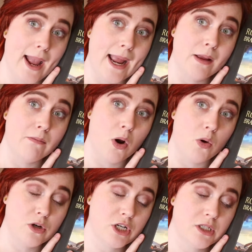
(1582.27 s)

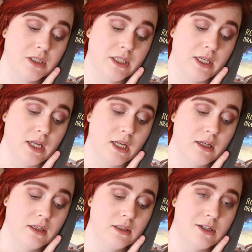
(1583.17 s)

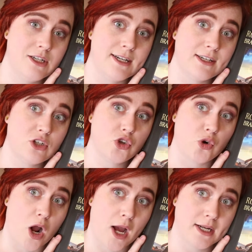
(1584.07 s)
emotionally
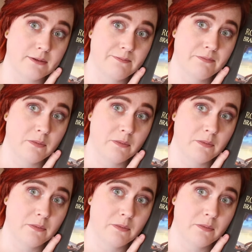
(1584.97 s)
distraught